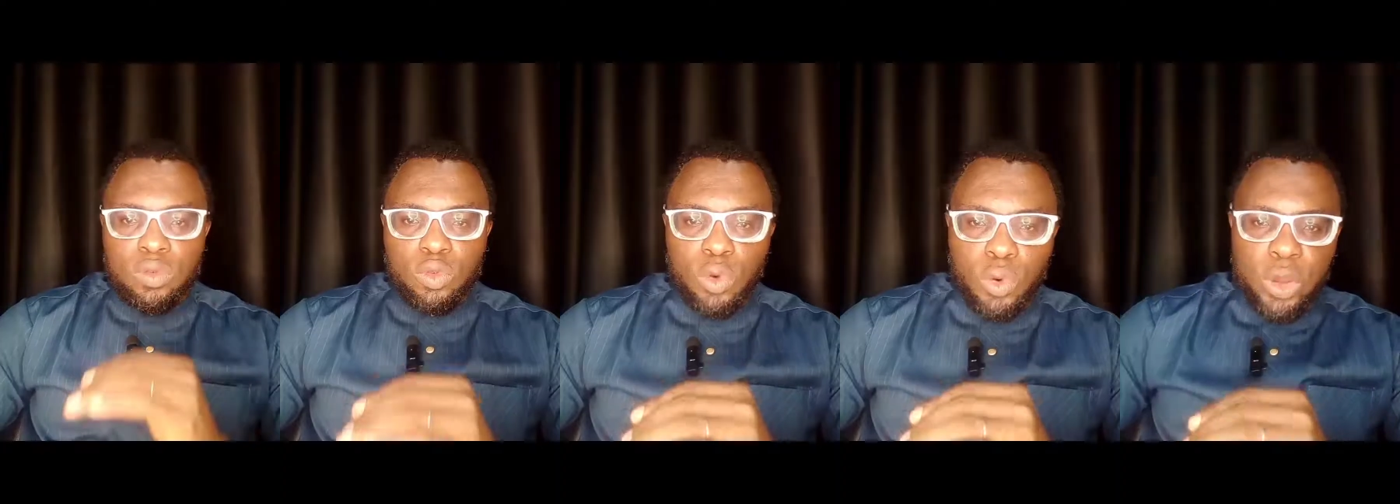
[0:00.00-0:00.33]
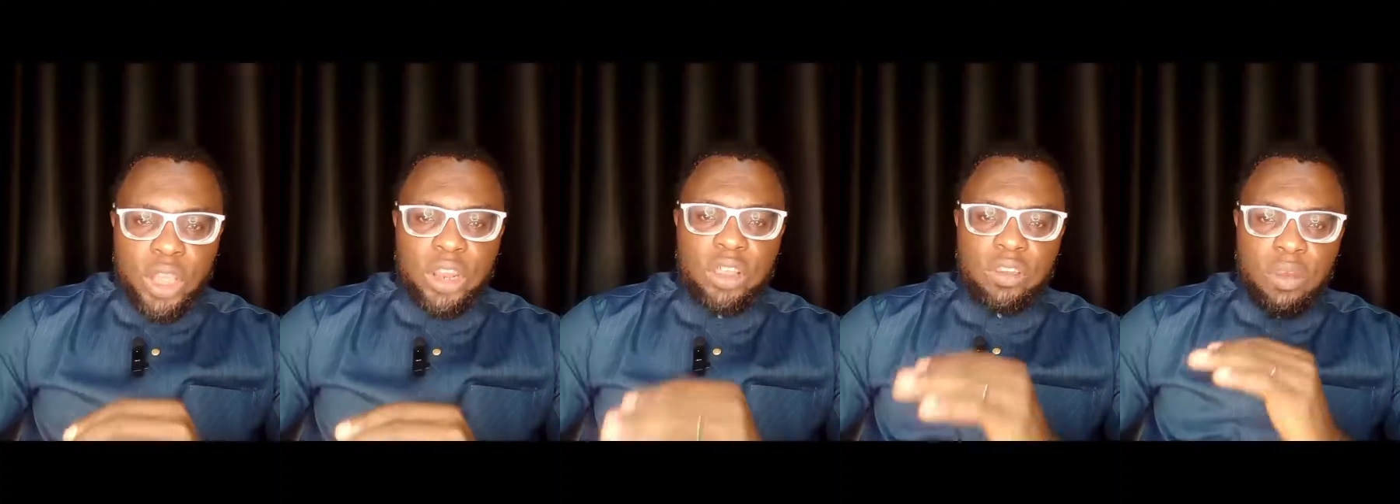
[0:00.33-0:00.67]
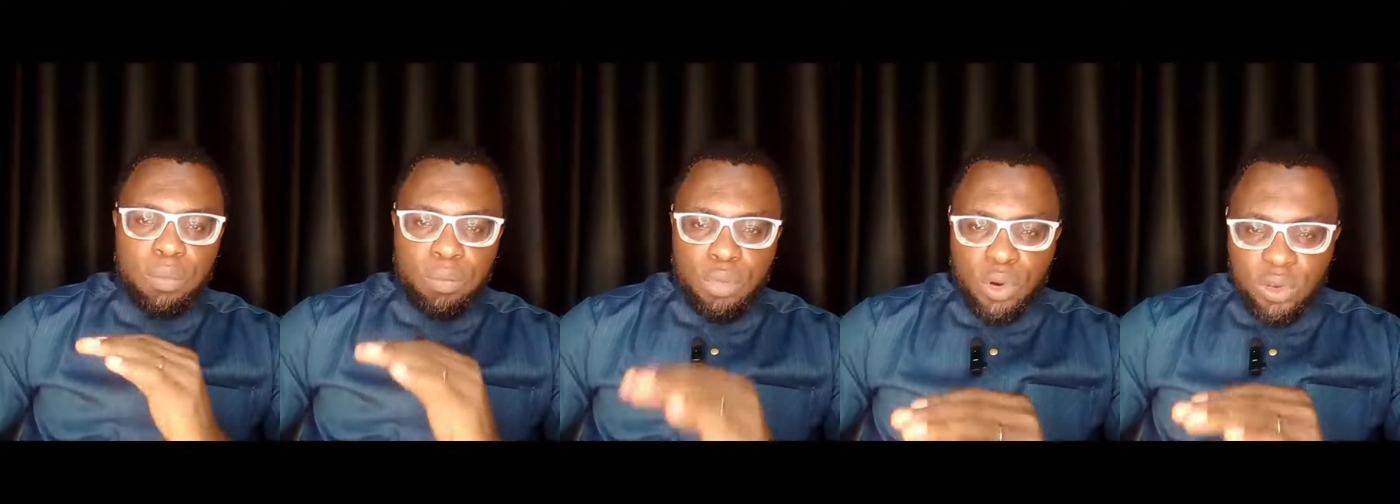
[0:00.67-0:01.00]
So it
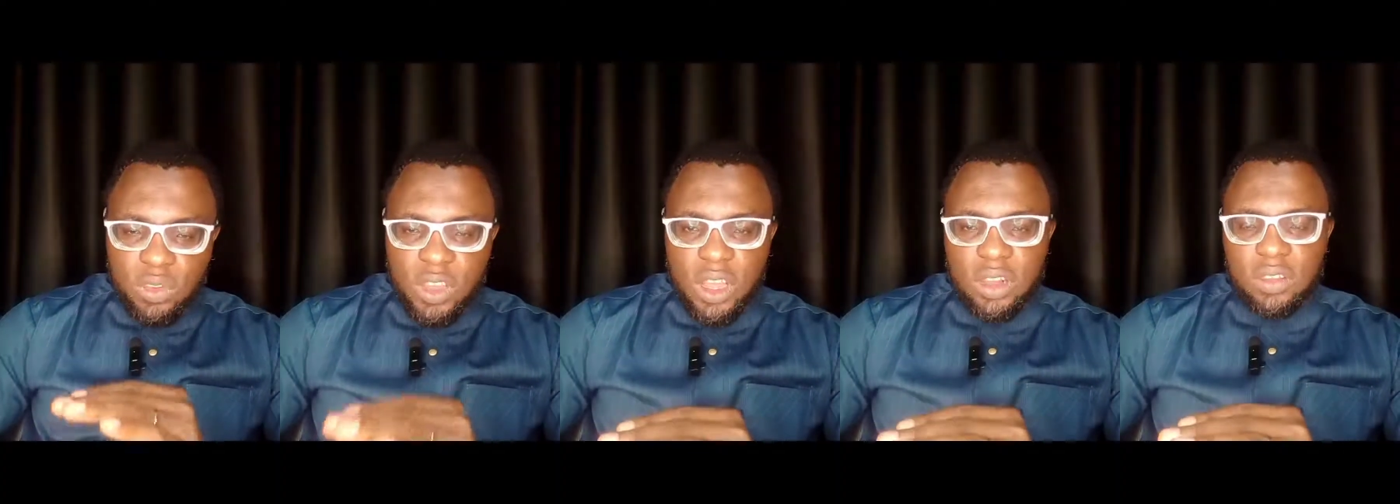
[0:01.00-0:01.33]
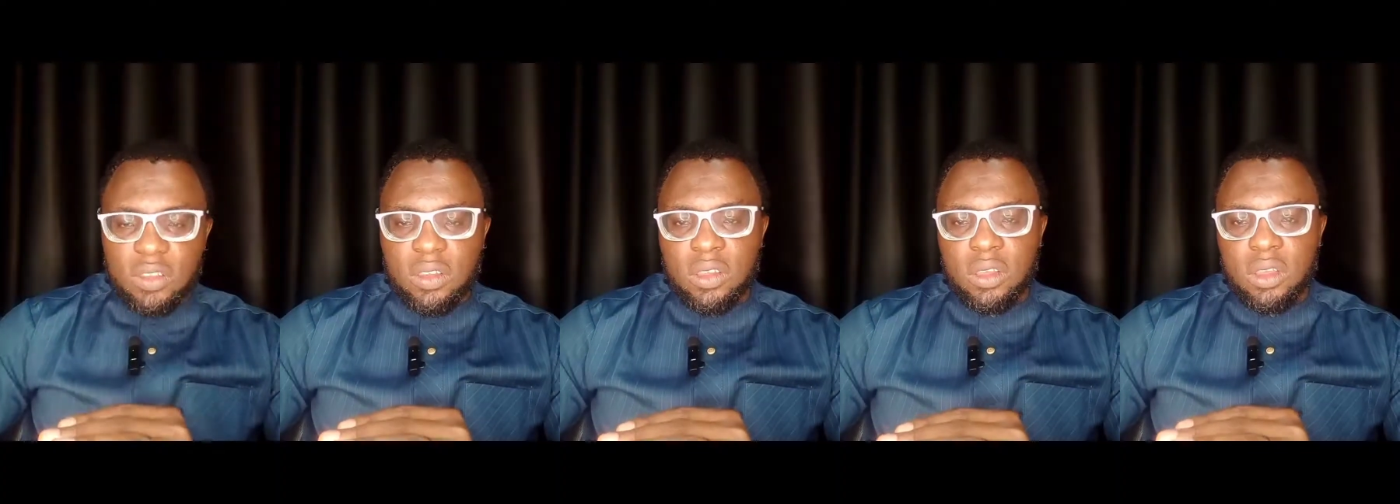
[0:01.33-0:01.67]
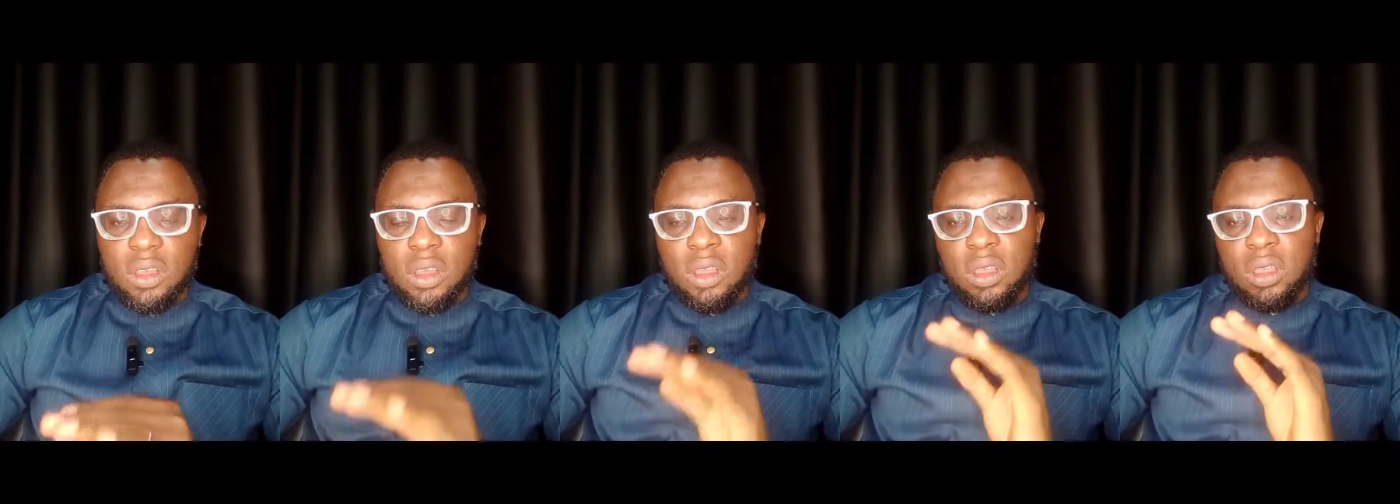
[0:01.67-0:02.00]
is important
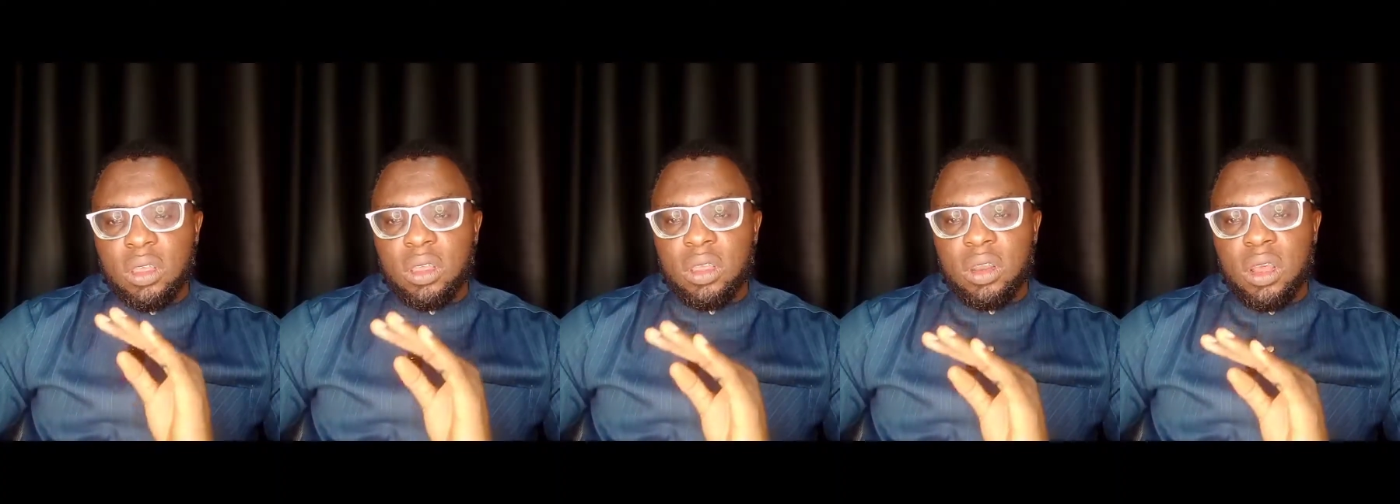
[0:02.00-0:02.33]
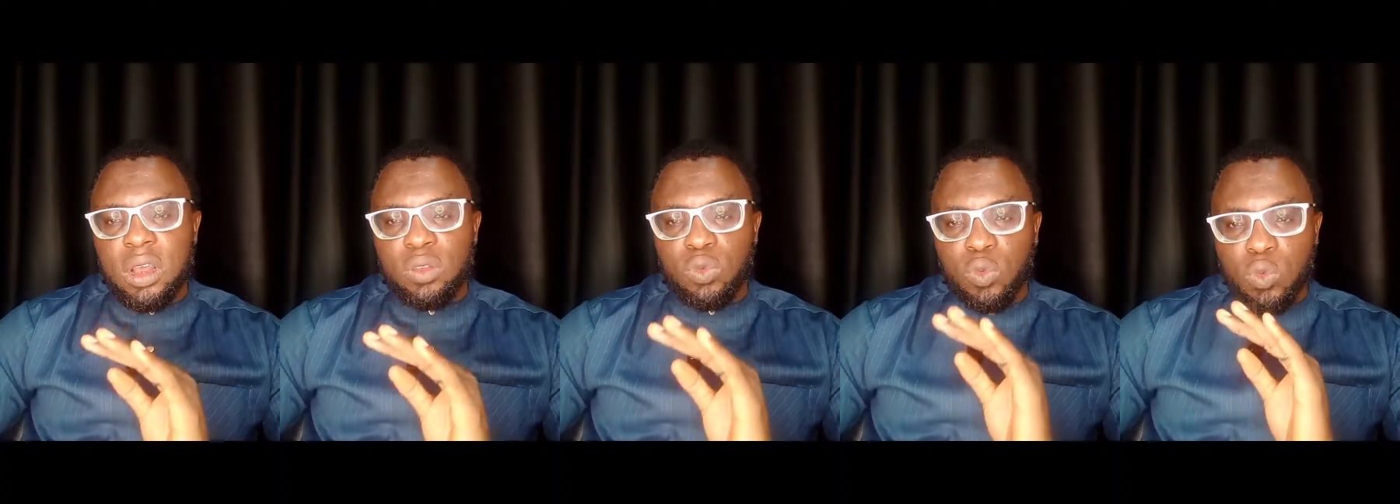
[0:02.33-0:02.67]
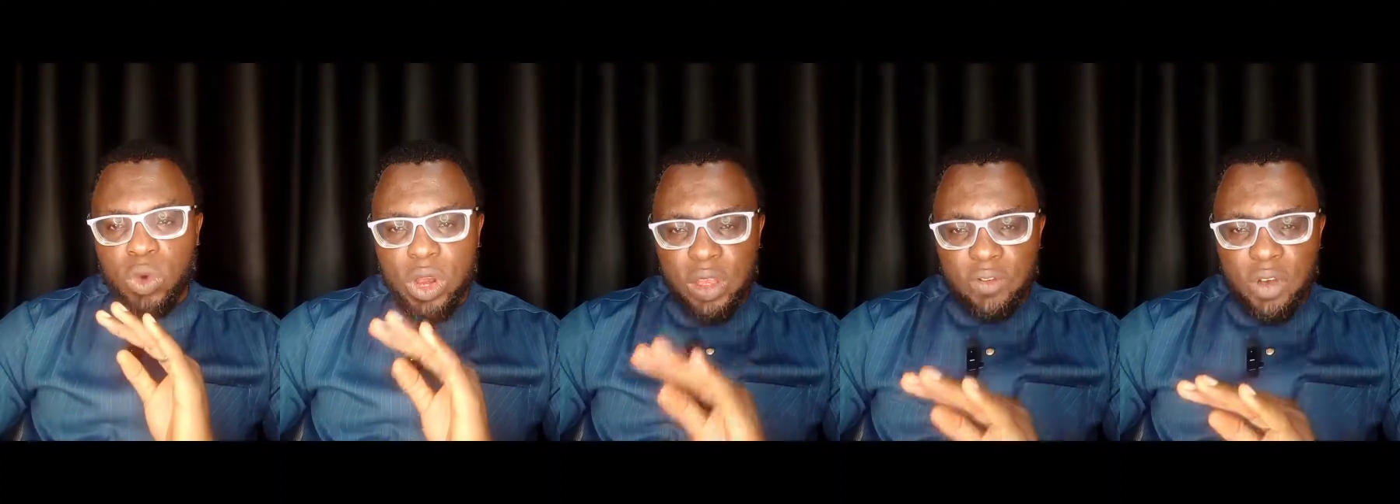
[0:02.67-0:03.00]
that
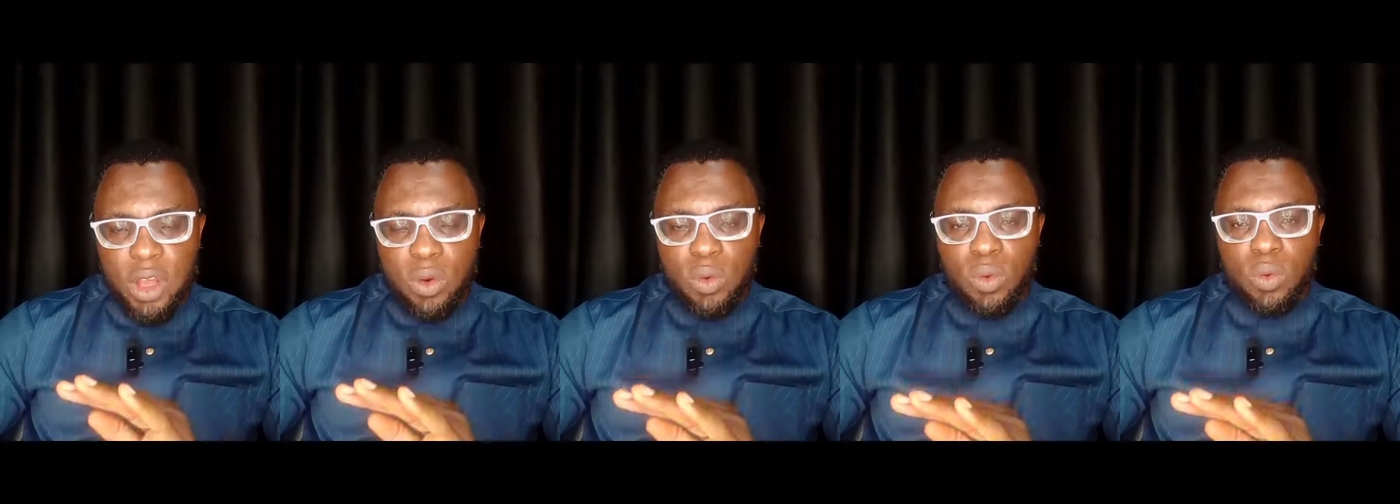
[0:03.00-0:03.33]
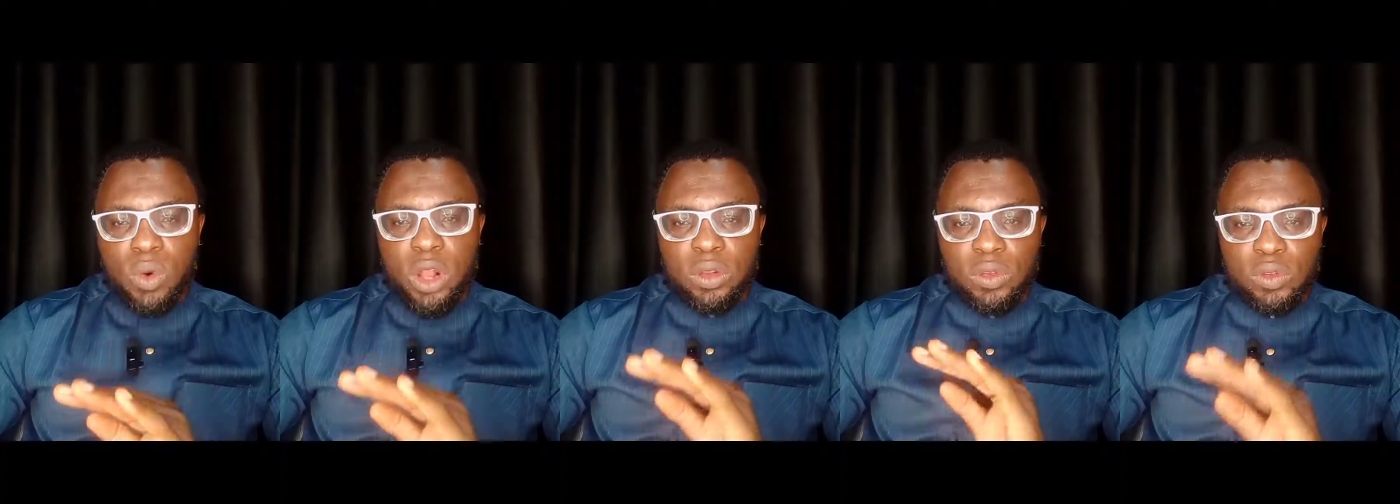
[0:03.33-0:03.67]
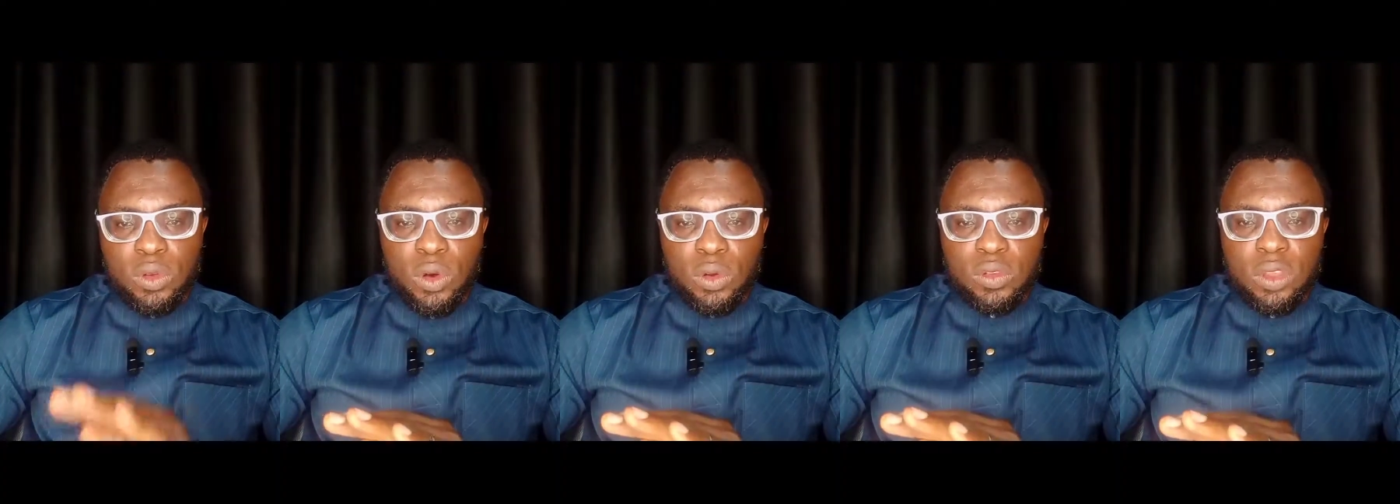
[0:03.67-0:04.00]
whenever we're
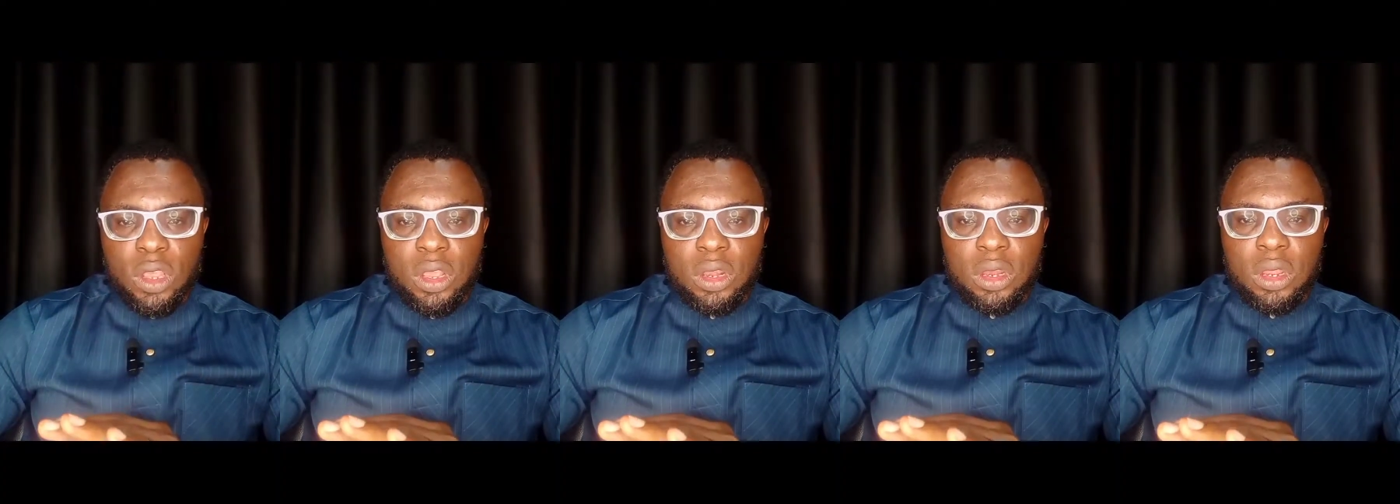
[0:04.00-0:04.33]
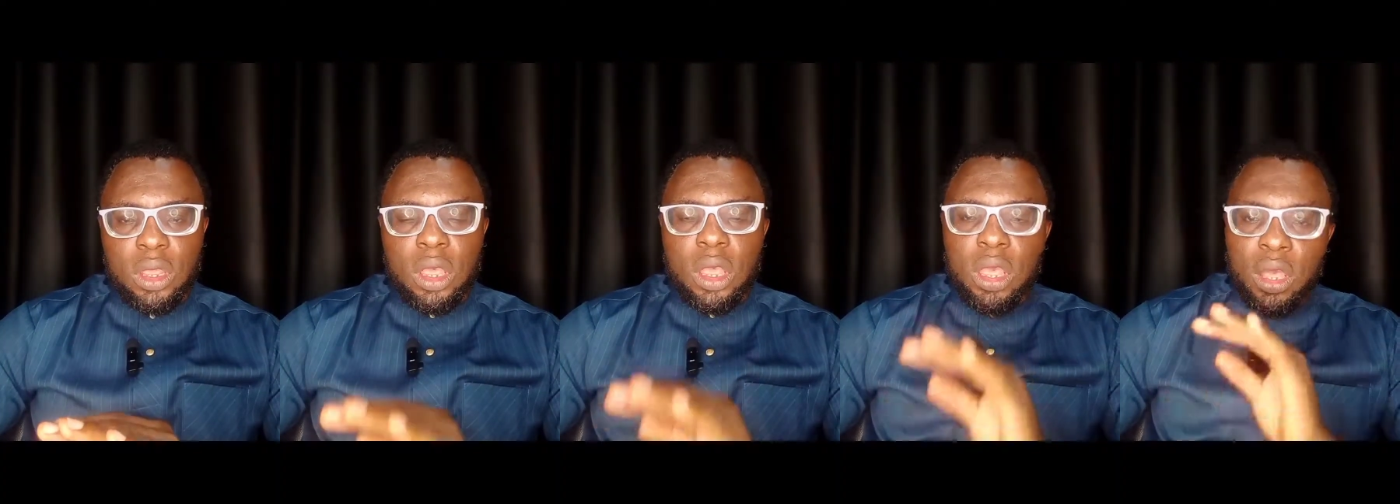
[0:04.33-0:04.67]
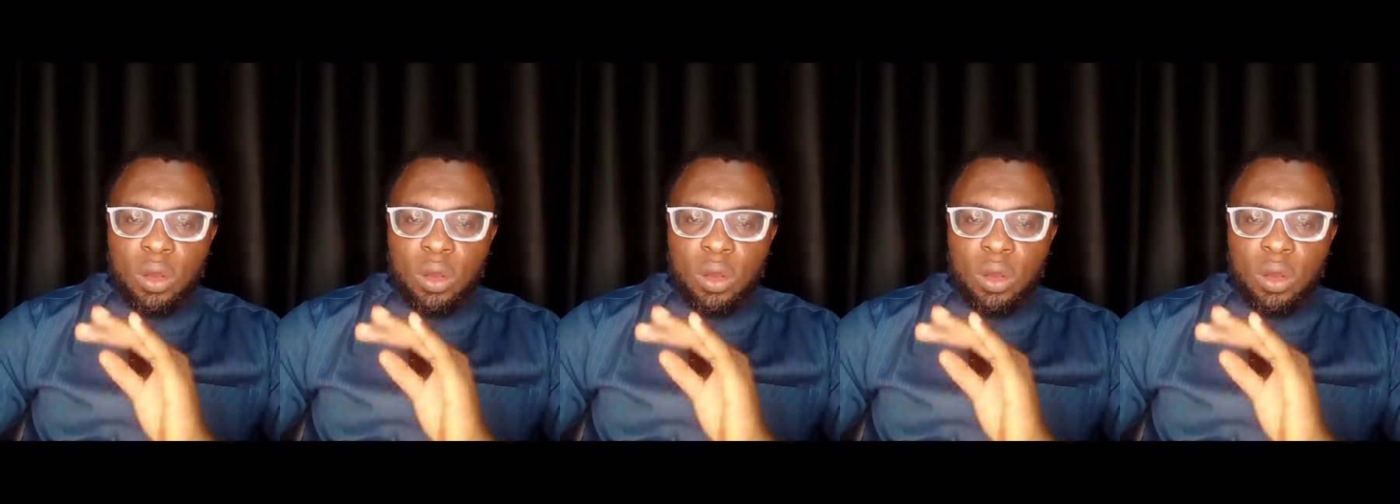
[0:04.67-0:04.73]
discussing